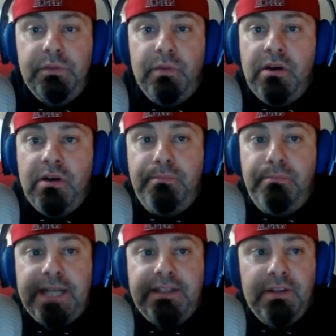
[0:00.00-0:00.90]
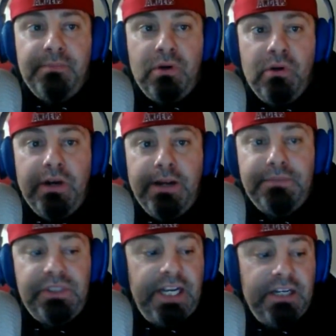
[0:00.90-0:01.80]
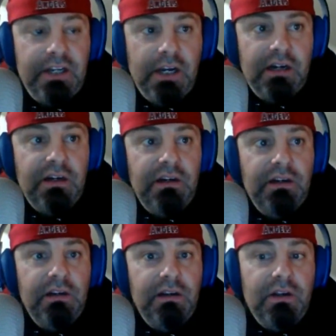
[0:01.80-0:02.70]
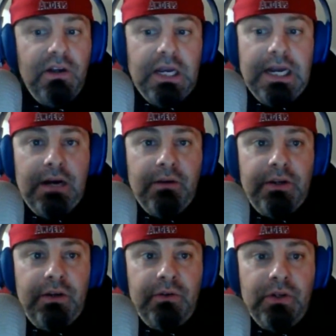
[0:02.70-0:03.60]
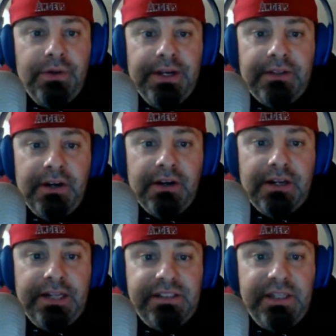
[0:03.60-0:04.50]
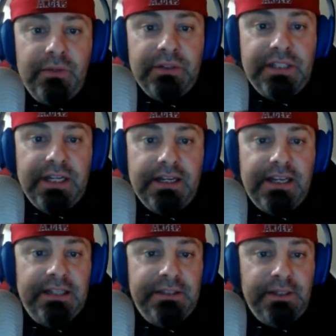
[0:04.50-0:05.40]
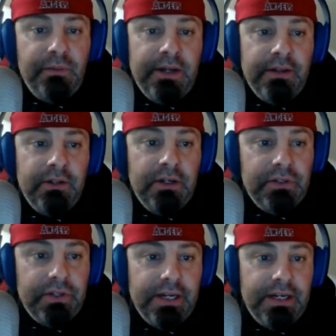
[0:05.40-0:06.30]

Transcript: welcome back to the program Chad Young. How are you doing out there in KC? What's that KC weather looking like